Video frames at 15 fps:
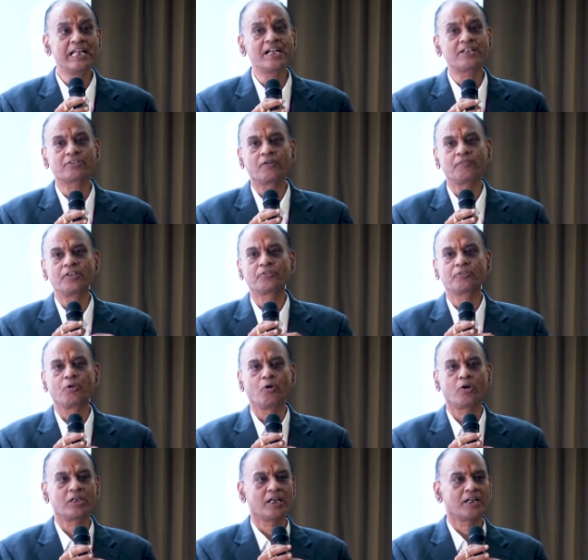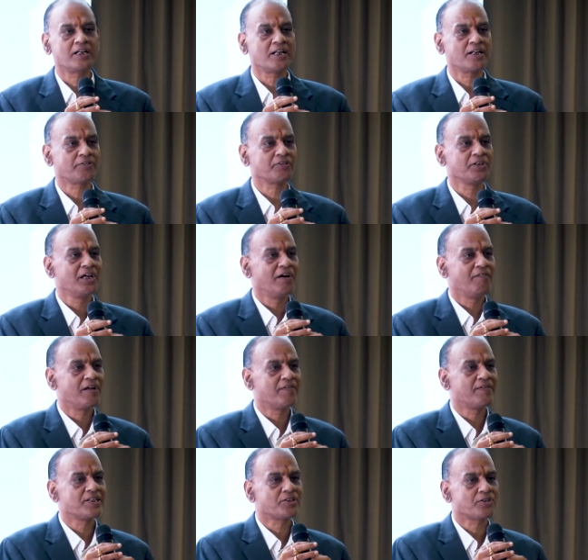needs of the slow learners, we
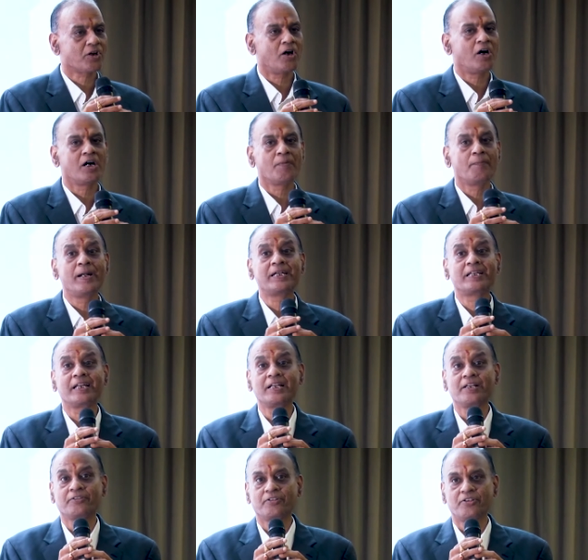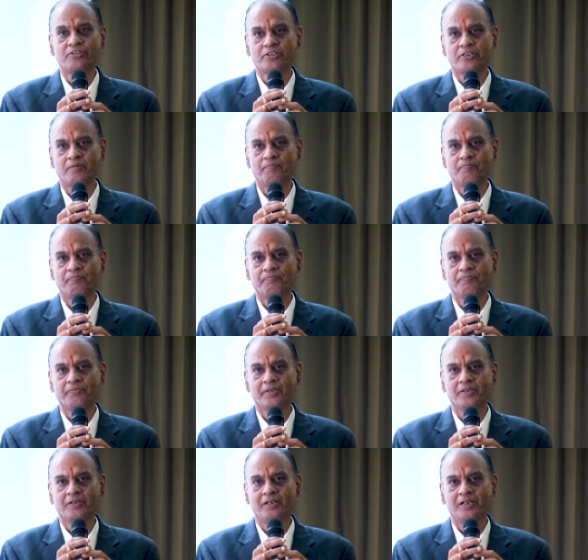have a strong mentoring system.
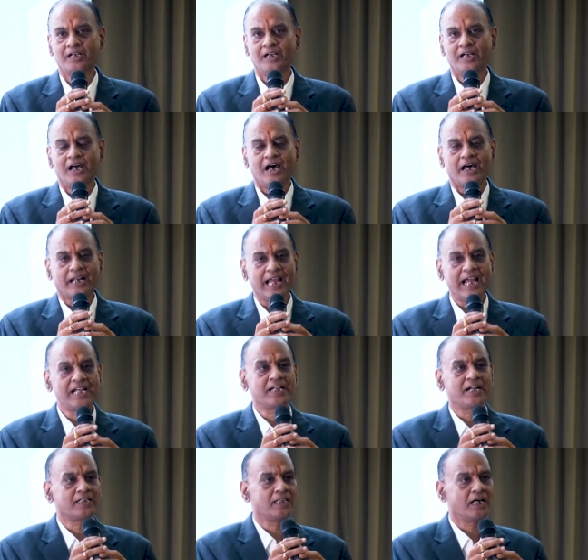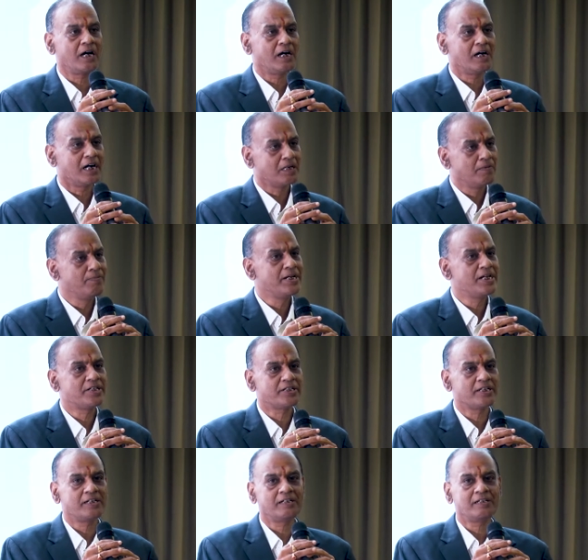Right at the
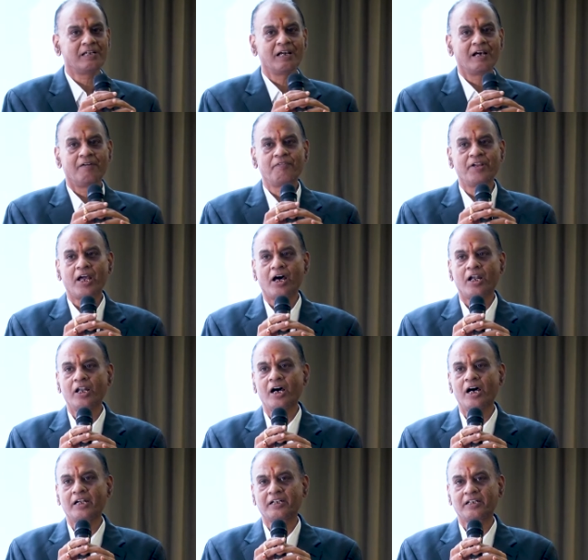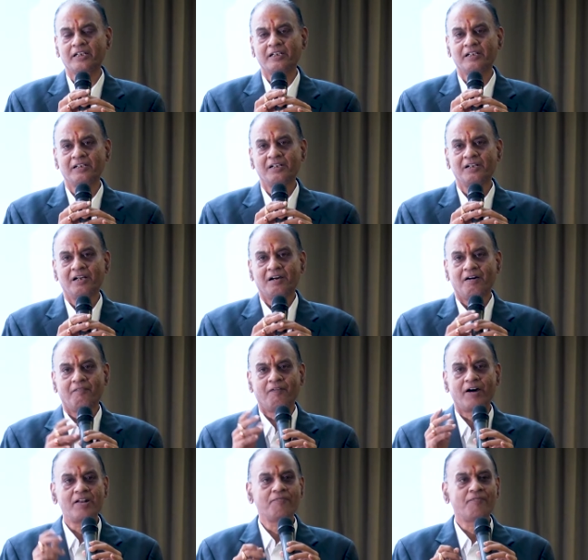admission, we allot
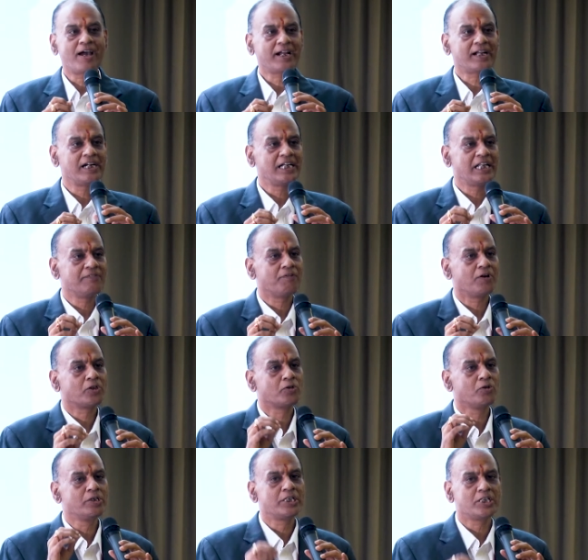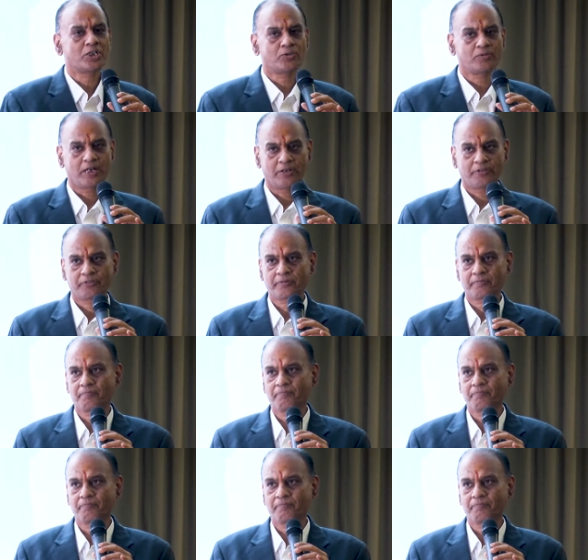one faculty for 20 students.